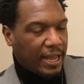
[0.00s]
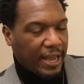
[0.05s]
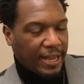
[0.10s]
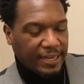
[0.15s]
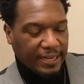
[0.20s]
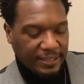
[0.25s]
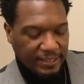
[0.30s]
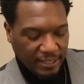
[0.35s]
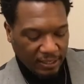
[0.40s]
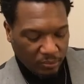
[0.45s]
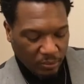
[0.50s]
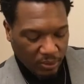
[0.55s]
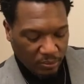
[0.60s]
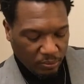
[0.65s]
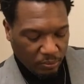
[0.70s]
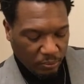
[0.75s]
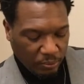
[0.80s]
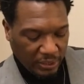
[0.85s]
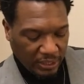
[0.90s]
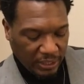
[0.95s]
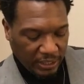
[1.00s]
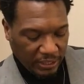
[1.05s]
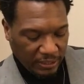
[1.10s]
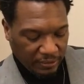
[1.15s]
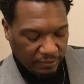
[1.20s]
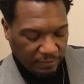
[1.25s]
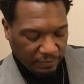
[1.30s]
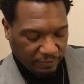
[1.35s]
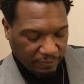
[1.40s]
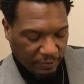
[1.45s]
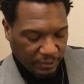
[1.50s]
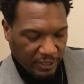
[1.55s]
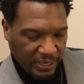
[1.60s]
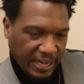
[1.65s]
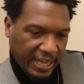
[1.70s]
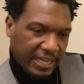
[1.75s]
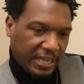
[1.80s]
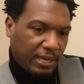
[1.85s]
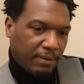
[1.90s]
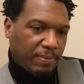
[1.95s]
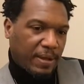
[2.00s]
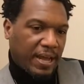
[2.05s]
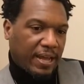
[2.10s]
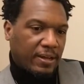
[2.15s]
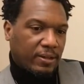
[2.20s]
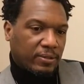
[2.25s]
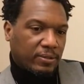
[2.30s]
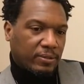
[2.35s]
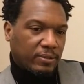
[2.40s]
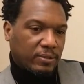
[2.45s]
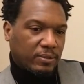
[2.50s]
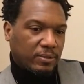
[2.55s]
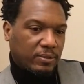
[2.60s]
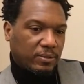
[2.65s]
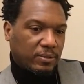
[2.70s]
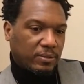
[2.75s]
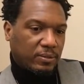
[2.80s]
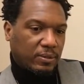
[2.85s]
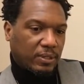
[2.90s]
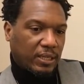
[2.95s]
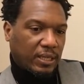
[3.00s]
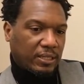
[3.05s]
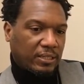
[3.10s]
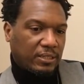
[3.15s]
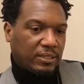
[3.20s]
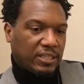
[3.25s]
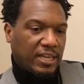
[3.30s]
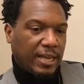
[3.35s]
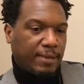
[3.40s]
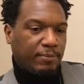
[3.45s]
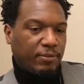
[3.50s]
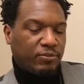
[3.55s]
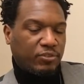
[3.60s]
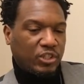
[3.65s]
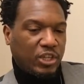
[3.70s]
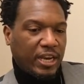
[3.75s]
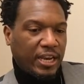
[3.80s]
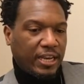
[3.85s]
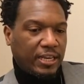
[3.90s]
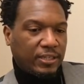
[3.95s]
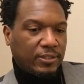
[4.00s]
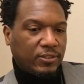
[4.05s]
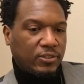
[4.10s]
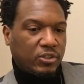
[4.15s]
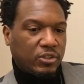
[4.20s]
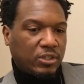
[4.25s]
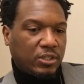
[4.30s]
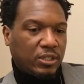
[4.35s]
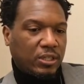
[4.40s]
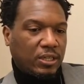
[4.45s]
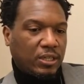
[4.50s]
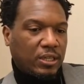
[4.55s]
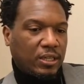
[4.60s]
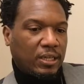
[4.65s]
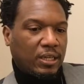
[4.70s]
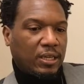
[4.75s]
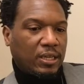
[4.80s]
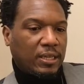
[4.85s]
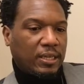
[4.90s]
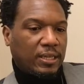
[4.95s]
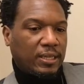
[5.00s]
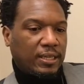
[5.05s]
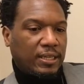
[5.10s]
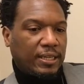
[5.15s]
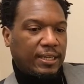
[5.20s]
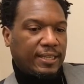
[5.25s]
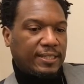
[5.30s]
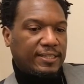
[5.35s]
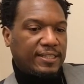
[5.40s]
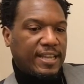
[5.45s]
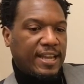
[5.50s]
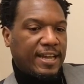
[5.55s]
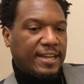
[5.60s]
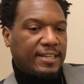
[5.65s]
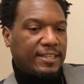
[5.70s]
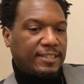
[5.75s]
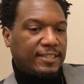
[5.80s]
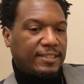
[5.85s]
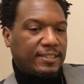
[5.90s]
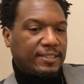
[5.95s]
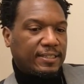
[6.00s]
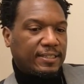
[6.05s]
And I think what we forget about in a time of change is that